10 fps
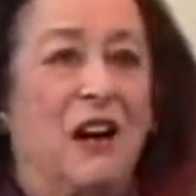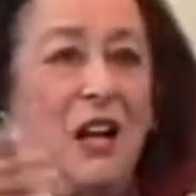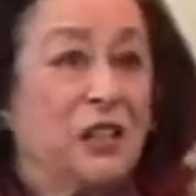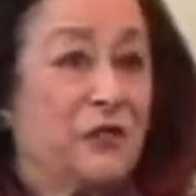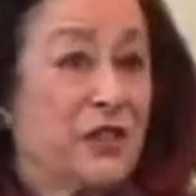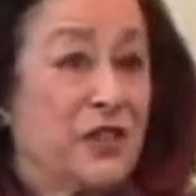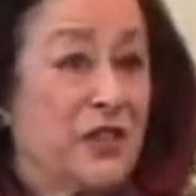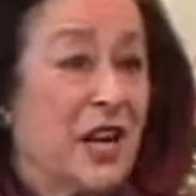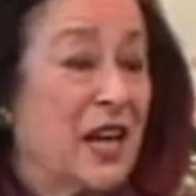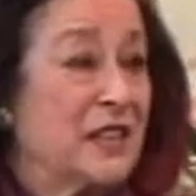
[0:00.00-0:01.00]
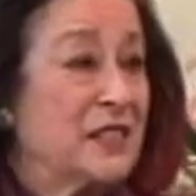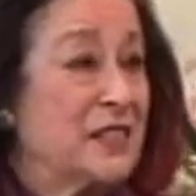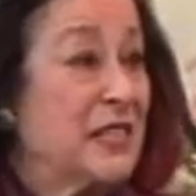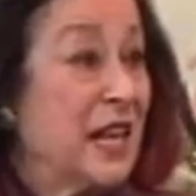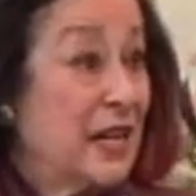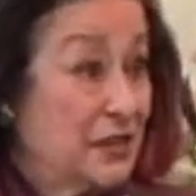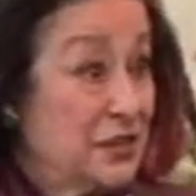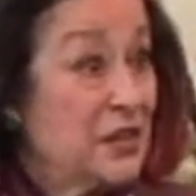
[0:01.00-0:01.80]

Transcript: all over the United States.